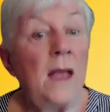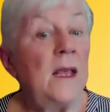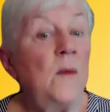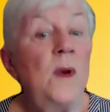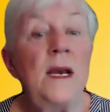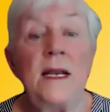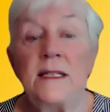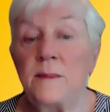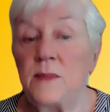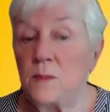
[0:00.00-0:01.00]
Then we need
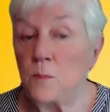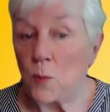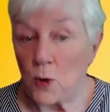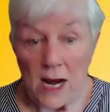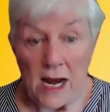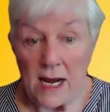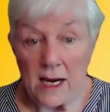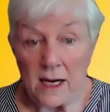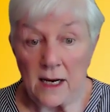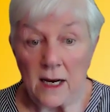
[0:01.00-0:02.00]
some
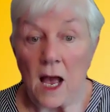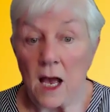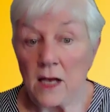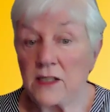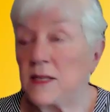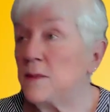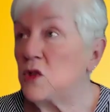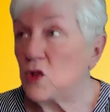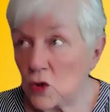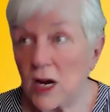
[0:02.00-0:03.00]
some
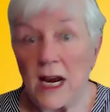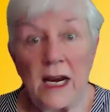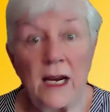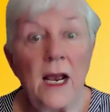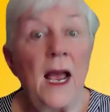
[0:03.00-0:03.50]
string.